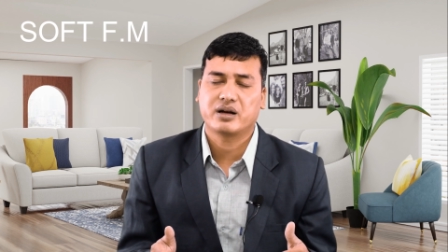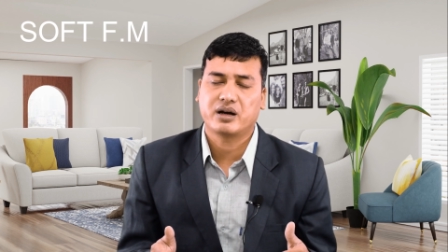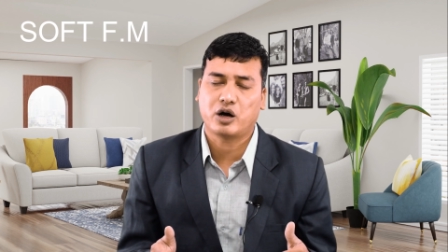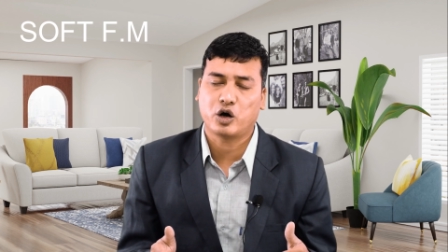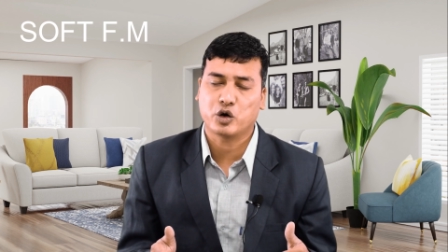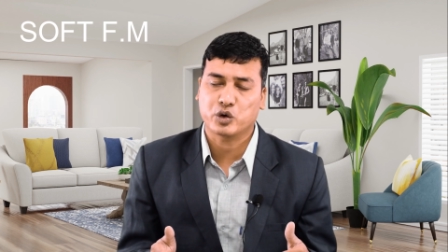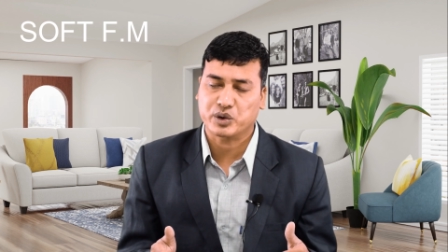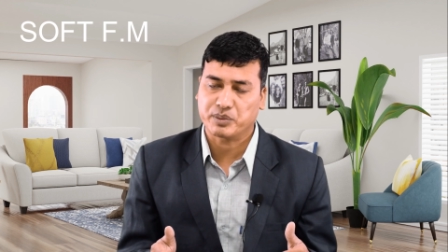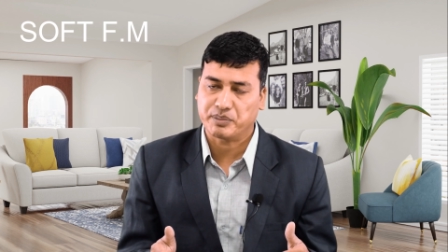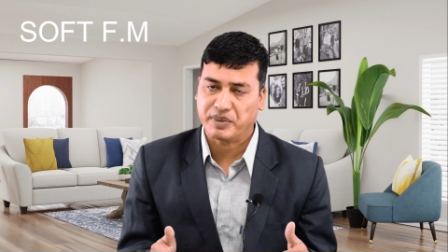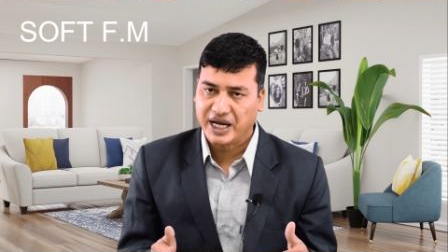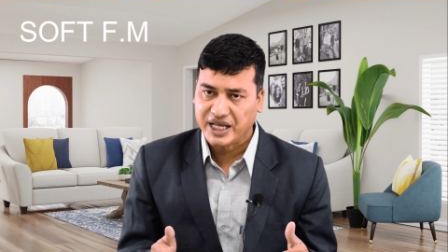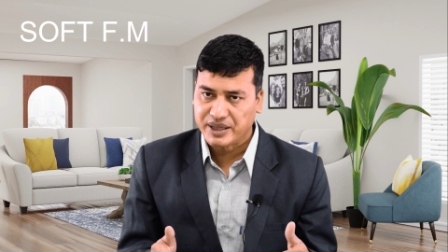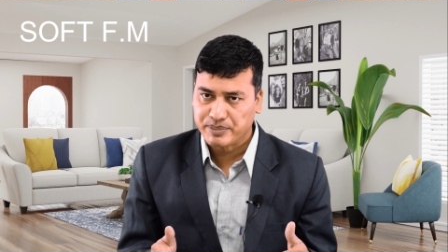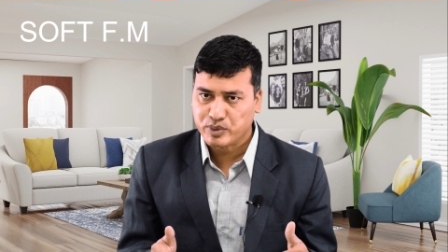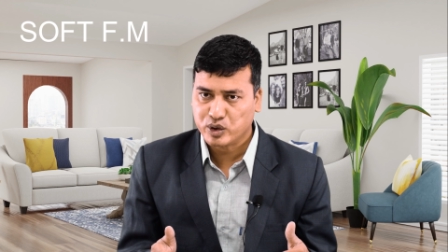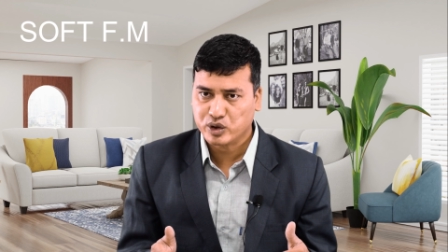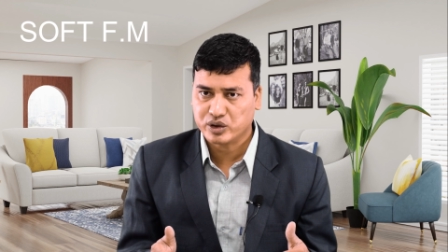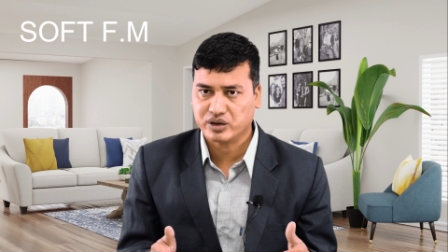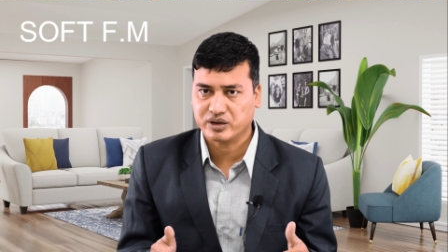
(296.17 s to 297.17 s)
or the
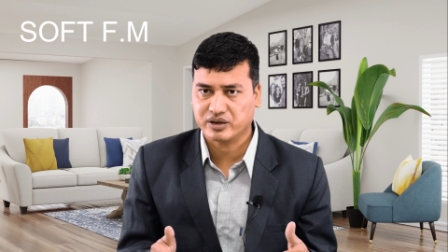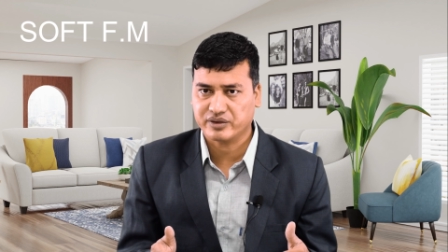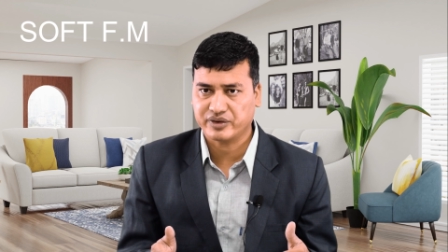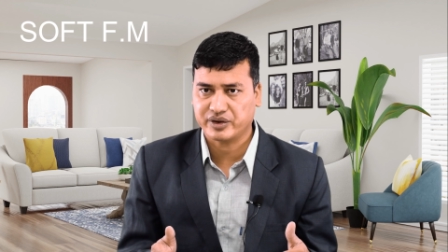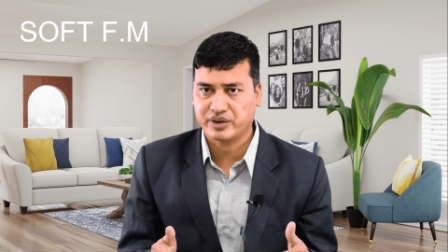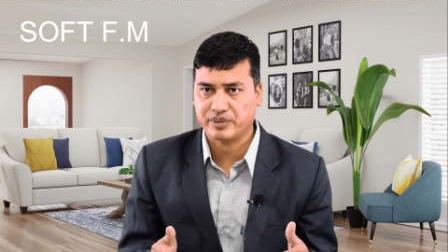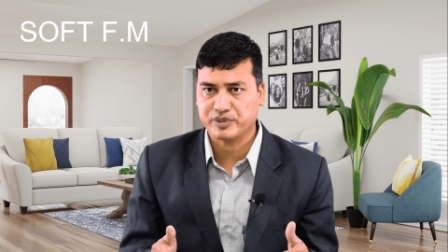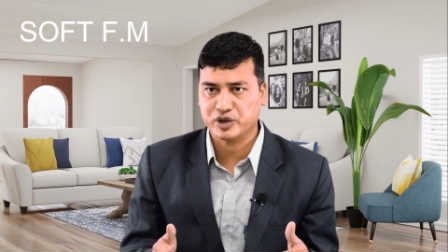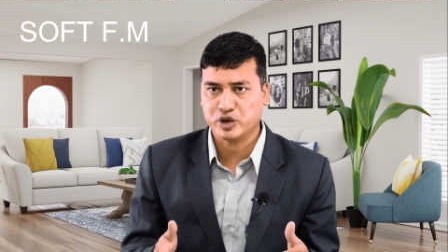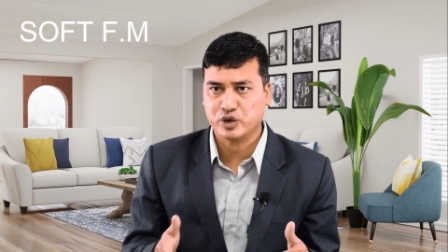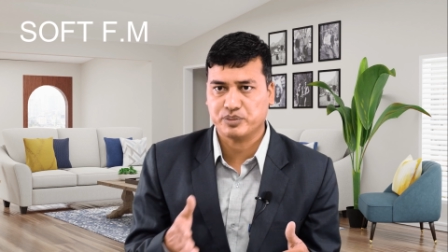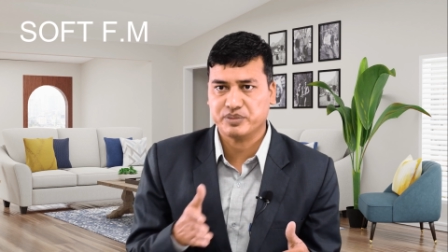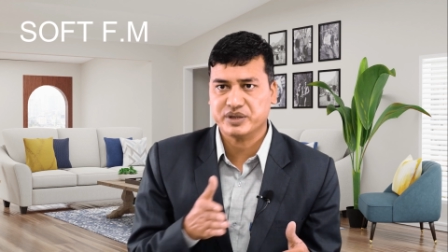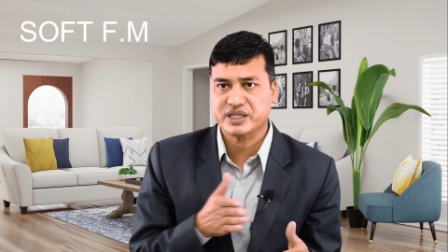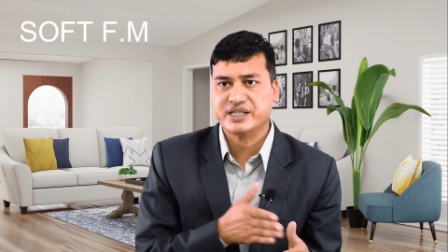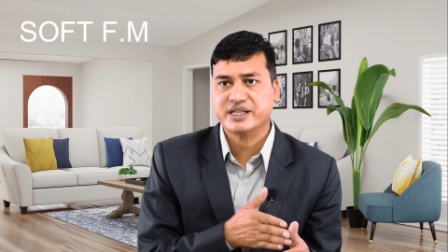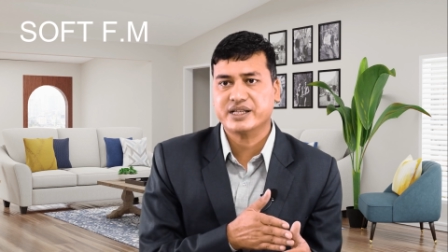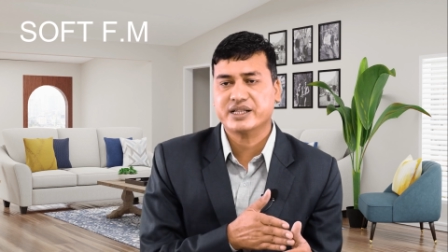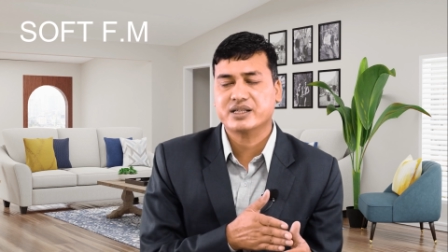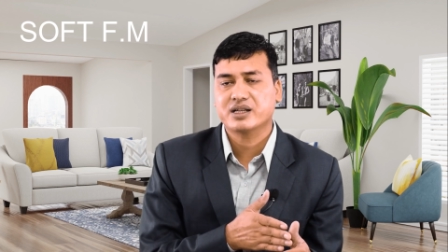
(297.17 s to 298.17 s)
byproduct from your
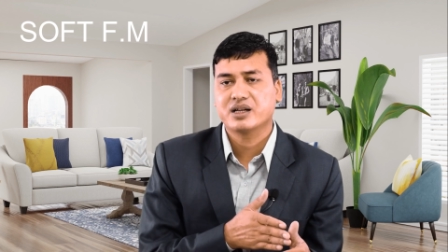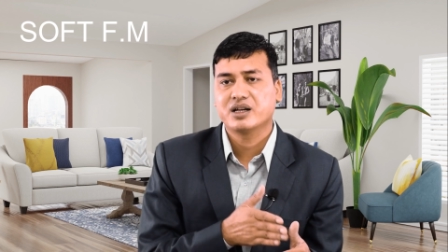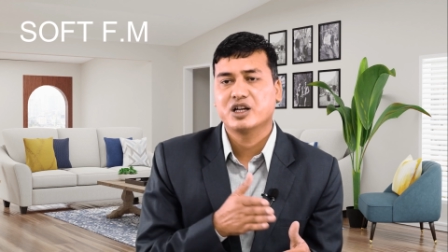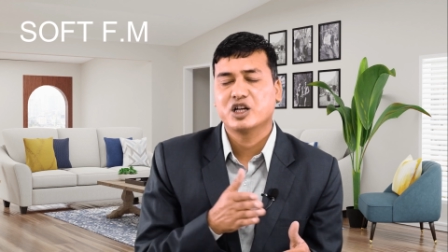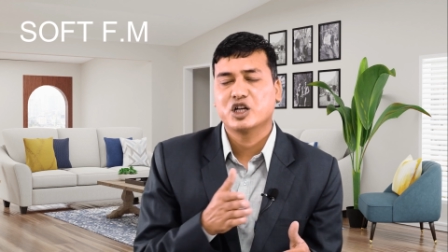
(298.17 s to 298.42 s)
business